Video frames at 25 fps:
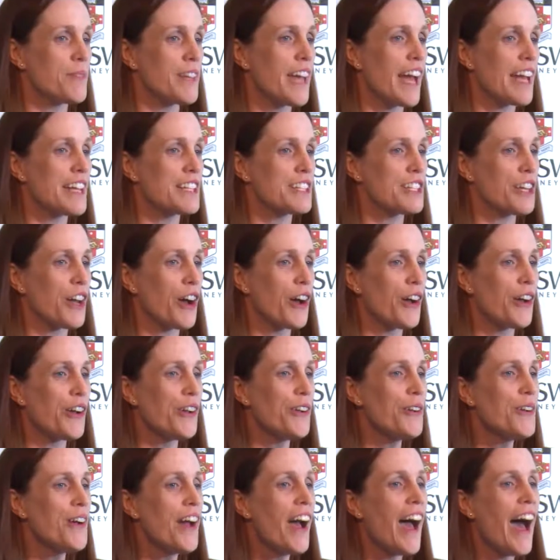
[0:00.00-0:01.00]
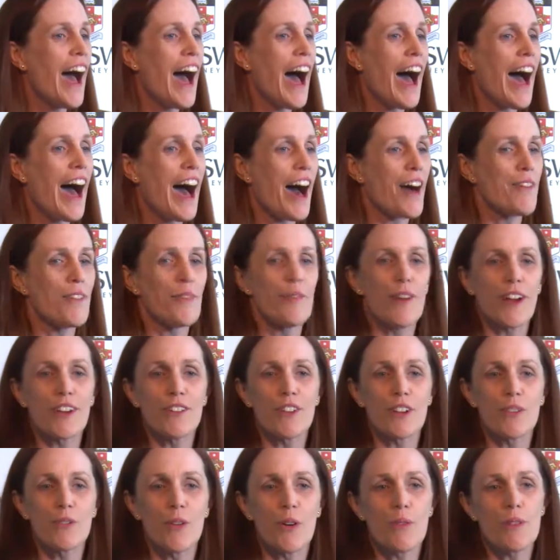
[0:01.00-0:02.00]
the ATO,
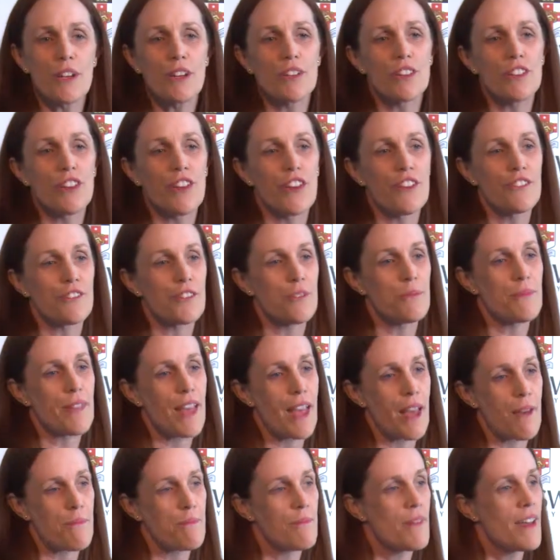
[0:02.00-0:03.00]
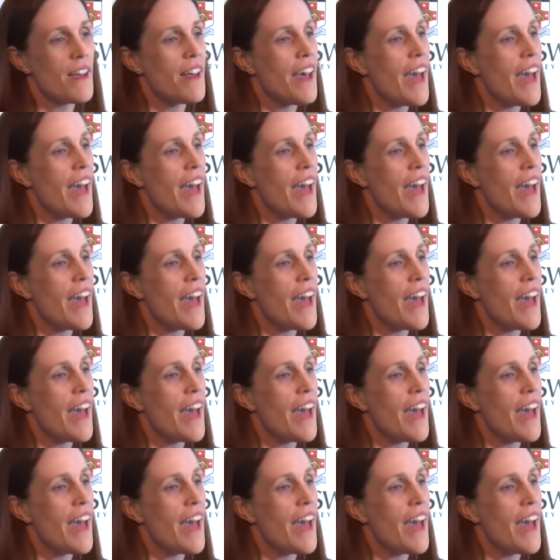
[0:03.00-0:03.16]
wondering what we could learn from them.